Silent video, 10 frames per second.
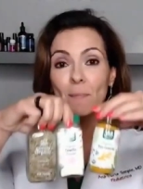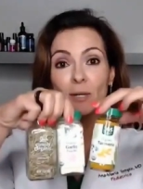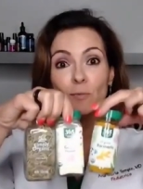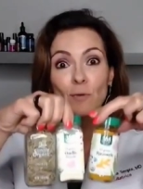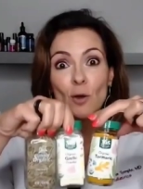
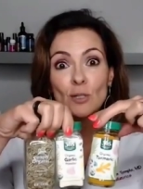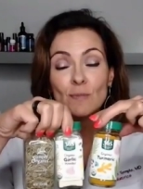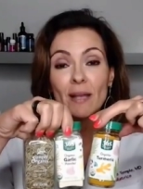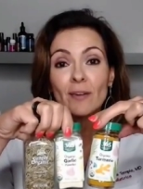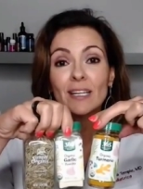but
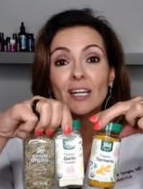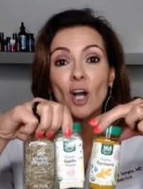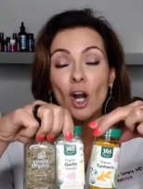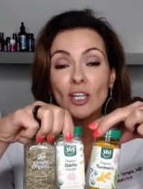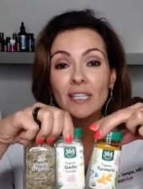rosemary,
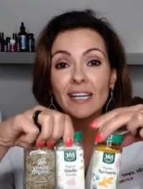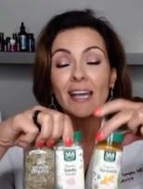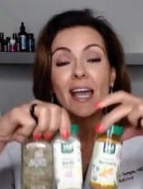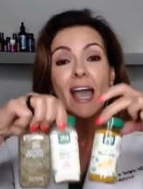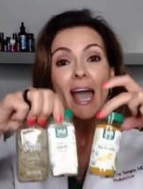garlic,